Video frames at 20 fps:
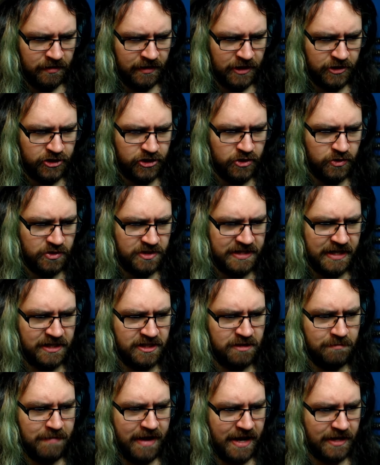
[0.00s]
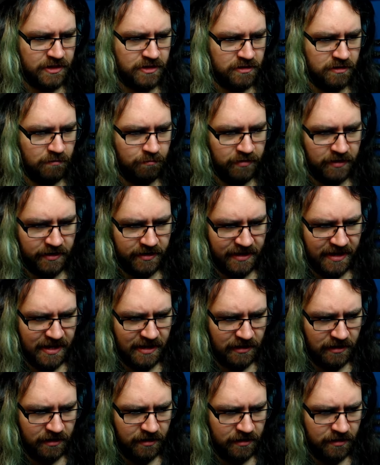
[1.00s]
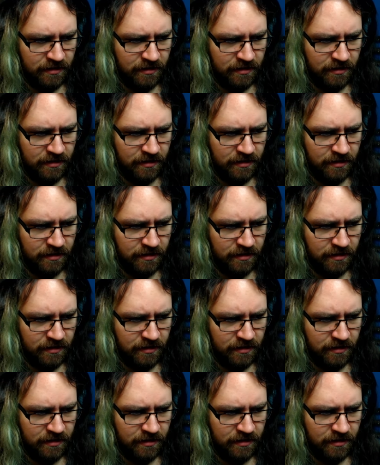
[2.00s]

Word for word: Let's shoot center mass. Oh, bloody hell.